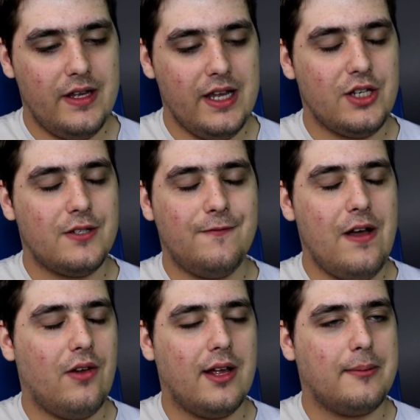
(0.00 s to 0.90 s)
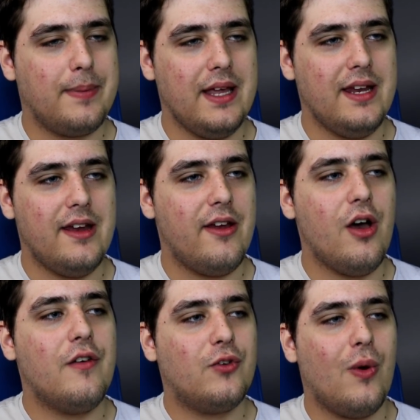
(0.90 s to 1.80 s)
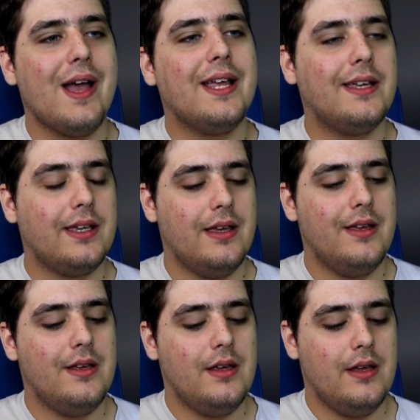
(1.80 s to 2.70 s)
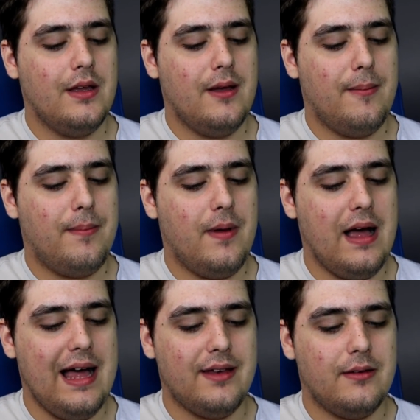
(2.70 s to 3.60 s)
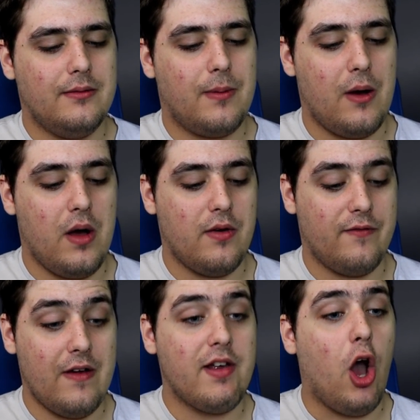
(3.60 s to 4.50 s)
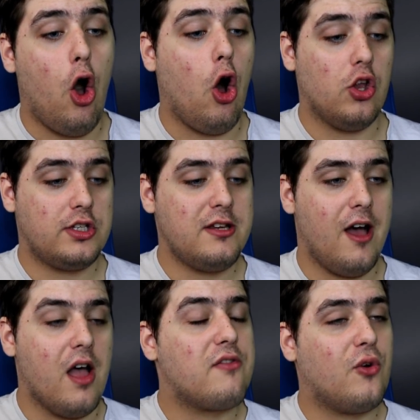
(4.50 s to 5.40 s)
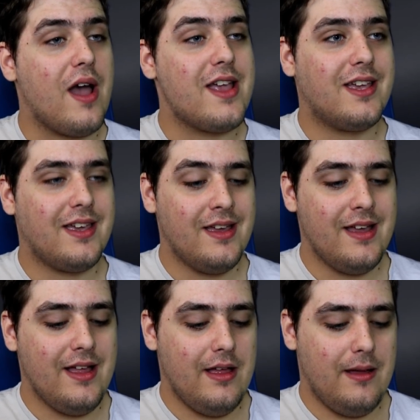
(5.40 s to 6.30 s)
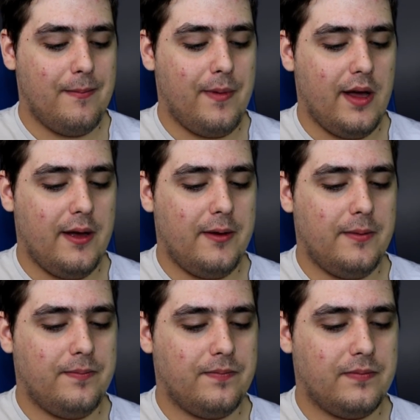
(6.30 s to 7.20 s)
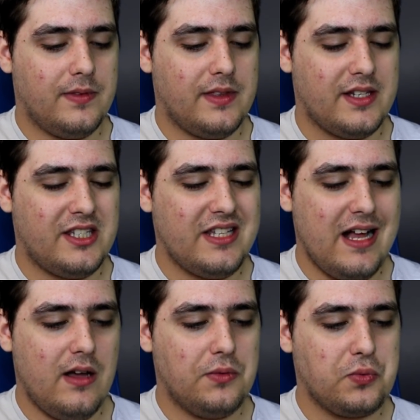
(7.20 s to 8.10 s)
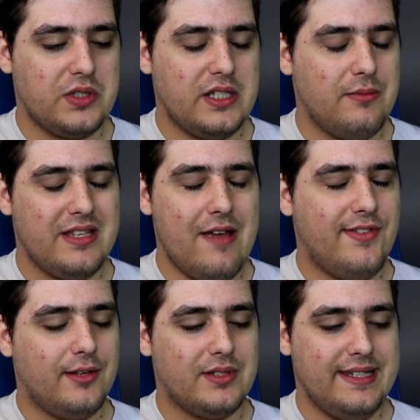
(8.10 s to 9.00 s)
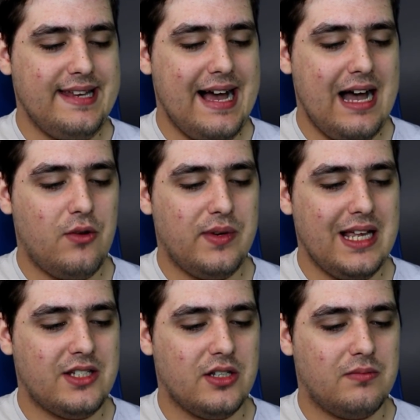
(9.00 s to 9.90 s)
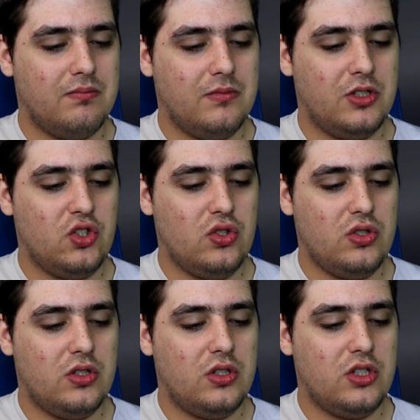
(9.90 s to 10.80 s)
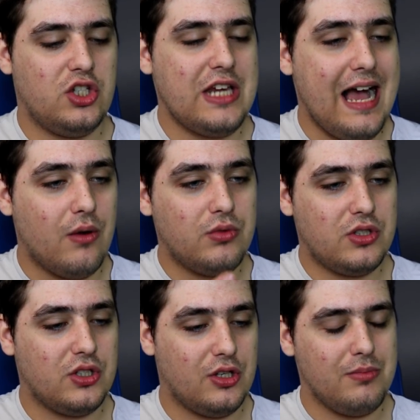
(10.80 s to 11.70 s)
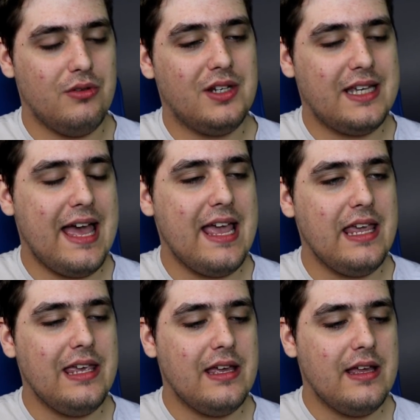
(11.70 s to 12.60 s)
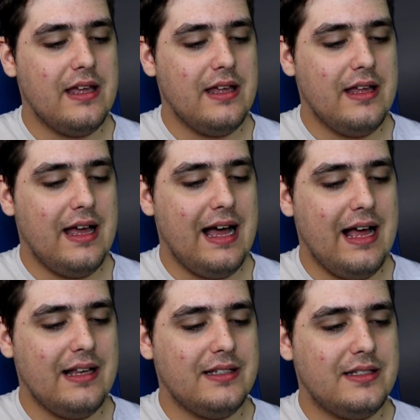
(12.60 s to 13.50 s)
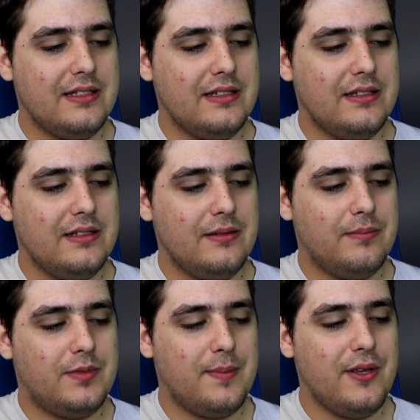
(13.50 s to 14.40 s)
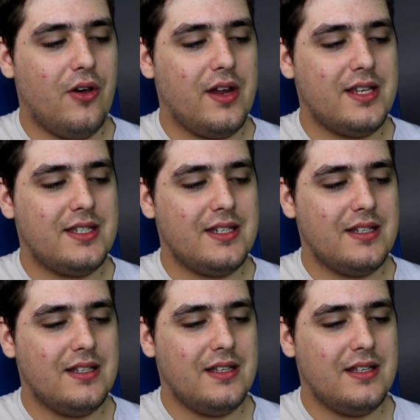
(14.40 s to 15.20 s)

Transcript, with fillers: It just felt like being in an earthquake, and well, a very hot earthquake. But the sound was, it was everything was loud. We had to shout to communicate, and to be honest,